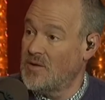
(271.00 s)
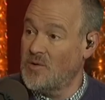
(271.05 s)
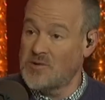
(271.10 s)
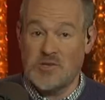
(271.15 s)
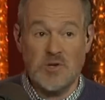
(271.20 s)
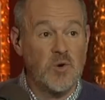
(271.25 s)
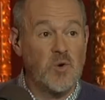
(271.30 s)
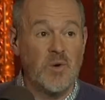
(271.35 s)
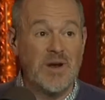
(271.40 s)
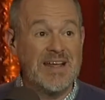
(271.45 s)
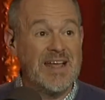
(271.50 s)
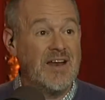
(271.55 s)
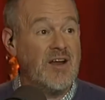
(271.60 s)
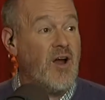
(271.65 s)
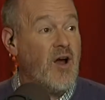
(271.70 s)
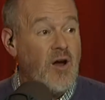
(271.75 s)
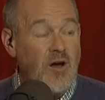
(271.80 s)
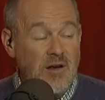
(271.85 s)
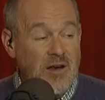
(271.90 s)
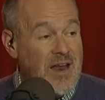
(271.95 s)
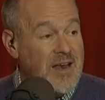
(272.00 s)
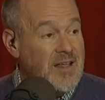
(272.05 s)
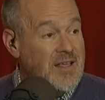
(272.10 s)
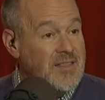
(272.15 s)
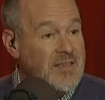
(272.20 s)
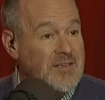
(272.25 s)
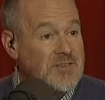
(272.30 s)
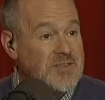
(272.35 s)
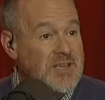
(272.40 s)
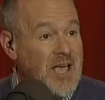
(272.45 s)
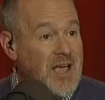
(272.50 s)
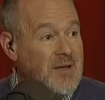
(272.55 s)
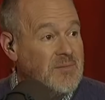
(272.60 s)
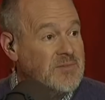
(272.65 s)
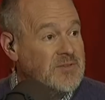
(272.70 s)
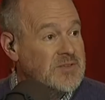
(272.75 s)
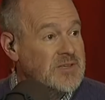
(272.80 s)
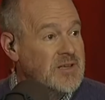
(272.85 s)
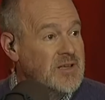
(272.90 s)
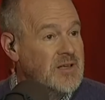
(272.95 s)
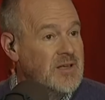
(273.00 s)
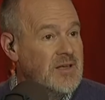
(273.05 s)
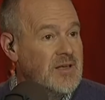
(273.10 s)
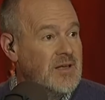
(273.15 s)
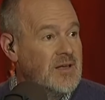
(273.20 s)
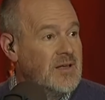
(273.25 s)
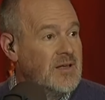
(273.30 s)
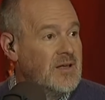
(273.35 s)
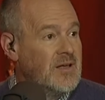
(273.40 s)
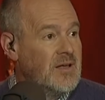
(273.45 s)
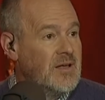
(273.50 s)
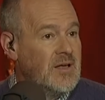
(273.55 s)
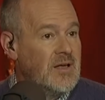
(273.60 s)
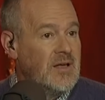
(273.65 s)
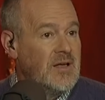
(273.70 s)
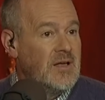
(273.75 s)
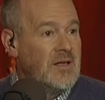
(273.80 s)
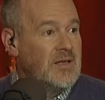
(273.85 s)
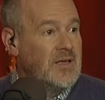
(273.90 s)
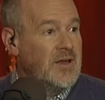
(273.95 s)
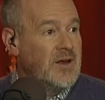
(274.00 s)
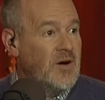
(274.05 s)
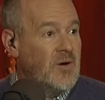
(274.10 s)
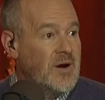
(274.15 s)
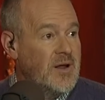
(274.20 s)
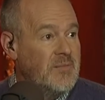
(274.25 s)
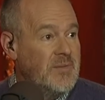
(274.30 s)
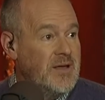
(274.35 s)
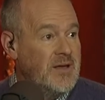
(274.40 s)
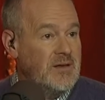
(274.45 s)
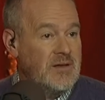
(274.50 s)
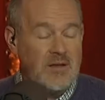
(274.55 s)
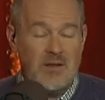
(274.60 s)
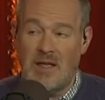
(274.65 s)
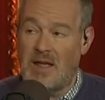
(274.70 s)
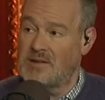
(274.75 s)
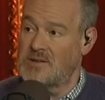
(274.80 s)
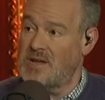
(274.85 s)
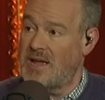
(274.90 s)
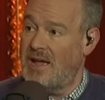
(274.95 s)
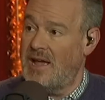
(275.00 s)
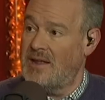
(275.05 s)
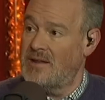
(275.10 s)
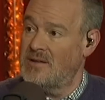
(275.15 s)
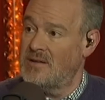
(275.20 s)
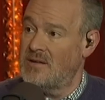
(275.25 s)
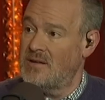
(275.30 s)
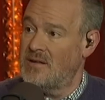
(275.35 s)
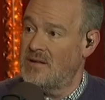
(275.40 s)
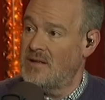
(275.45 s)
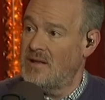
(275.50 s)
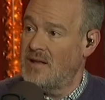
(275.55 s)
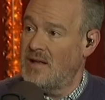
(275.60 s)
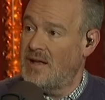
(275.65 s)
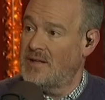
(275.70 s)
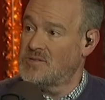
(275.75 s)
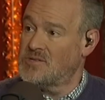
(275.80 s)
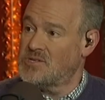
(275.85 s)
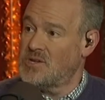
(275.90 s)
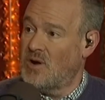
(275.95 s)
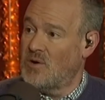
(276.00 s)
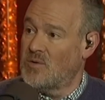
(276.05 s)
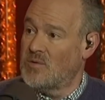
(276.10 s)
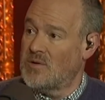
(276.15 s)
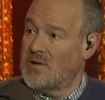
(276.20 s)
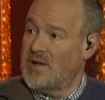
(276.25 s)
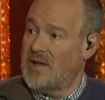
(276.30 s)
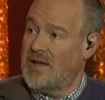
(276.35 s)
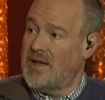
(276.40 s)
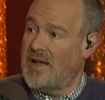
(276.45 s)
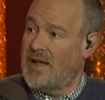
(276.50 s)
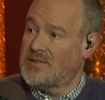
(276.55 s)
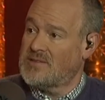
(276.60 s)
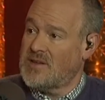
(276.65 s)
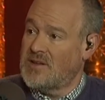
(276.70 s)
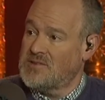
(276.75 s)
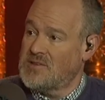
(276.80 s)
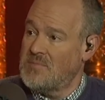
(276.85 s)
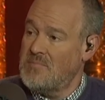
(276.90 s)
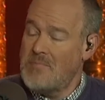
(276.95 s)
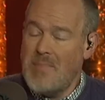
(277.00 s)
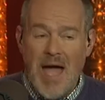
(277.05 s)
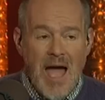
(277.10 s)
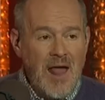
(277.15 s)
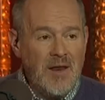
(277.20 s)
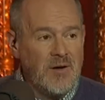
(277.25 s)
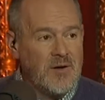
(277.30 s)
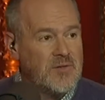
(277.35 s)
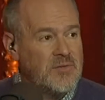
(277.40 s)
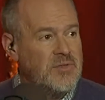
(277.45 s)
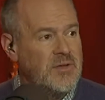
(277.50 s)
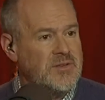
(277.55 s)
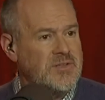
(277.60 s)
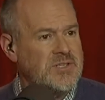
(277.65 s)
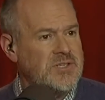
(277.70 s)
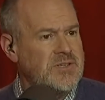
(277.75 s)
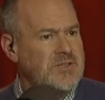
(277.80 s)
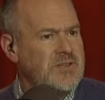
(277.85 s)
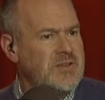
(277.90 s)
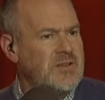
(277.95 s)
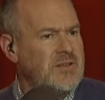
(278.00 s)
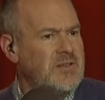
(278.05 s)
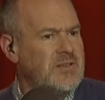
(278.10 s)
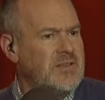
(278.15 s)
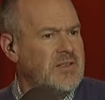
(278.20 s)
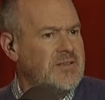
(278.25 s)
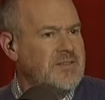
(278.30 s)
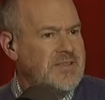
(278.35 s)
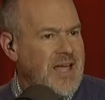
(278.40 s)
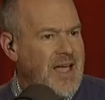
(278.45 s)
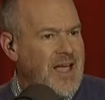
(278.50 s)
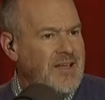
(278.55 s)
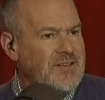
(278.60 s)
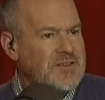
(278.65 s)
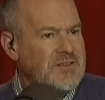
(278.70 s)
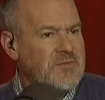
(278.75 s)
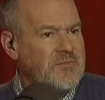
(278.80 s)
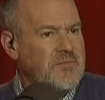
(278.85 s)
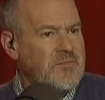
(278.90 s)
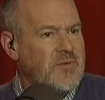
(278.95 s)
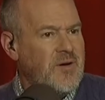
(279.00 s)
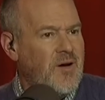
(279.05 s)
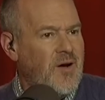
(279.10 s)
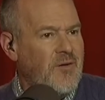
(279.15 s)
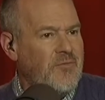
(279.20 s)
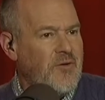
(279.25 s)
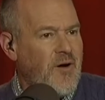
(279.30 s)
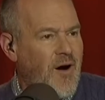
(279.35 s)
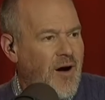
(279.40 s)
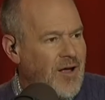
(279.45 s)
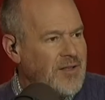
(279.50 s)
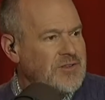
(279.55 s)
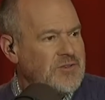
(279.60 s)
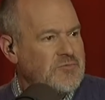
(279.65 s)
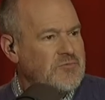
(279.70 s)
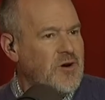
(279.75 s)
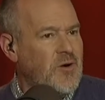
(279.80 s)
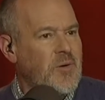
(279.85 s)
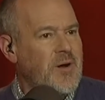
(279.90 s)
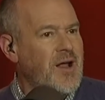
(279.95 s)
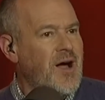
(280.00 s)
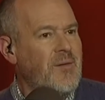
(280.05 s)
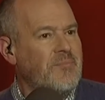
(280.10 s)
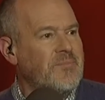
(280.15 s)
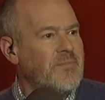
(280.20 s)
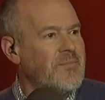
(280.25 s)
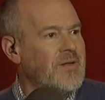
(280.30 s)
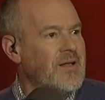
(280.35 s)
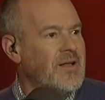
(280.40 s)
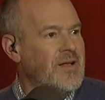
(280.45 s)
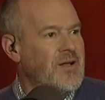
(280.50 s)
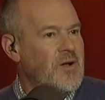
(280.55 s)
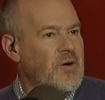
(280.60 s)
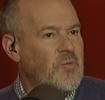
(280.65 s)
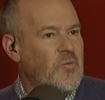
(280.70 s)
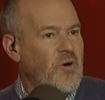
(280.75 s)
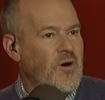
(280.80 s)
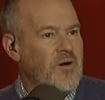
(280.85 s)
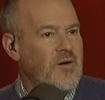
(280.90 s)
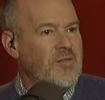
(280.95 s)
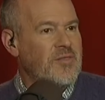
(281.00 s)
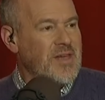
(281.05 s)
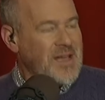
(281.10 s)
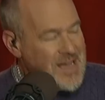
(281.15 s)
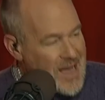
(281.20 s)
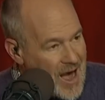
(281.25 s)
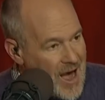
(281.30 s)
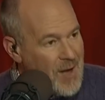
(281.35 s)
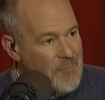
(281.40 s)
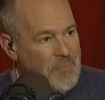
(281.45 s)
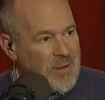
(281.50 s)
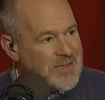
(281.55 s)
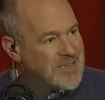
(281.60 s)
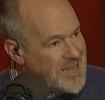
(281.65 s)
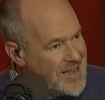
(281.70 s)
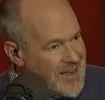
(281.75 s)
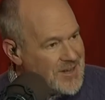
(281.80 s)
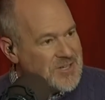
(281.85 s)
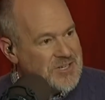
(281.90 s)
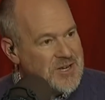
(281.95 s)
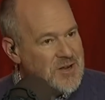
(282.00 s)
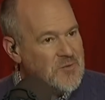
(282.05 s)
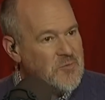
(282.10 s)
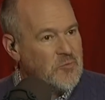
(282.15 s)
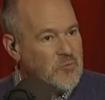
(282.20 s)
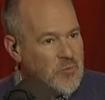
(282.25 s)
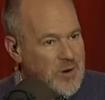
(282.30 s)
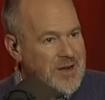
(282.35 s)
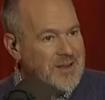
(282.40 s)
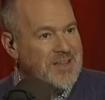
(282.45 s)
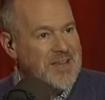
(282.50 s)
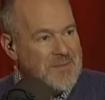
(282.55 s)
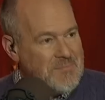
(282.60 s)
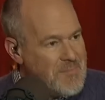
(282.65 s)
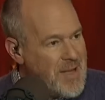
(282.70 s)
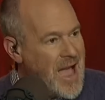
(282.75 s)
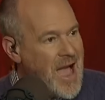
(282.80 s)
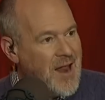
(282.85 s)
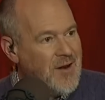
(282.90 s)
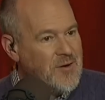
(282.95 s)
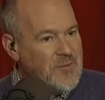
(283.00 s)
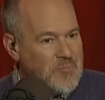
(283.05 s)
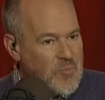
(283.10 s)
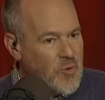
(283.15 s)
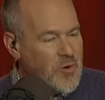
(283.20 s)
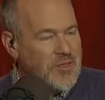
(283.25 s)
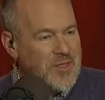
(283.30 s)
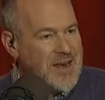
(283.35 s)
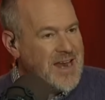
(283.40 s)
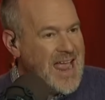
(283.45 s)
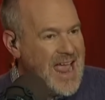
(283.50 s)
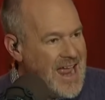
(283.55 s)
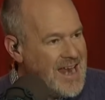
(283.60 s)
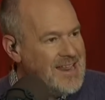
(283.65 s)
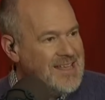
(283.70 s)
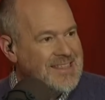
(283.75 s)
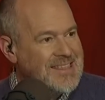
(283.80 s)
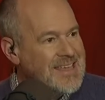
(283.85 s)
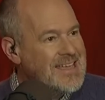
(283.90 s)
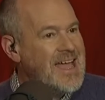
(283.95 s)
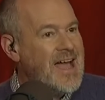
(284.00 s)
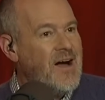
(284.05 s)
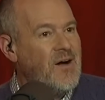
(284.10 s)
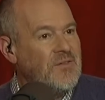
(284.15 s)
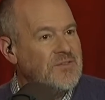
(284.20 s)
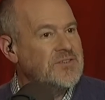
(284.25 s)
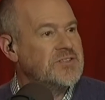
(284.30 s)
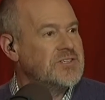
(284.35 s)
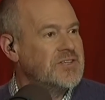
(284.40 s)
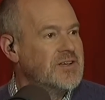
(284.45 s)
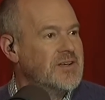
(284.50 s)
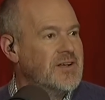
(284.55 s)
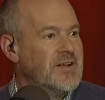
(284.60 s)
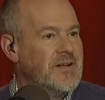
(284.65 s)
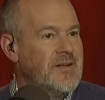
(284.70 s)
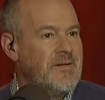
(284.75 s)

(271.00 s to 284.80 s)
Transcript: You also don't want to get hurt in any of these games. Right. Yeah, that's you know what thing. I mean. And and and so it doesn't matter the the days of of us growing up where the competition really mattered more than anything else.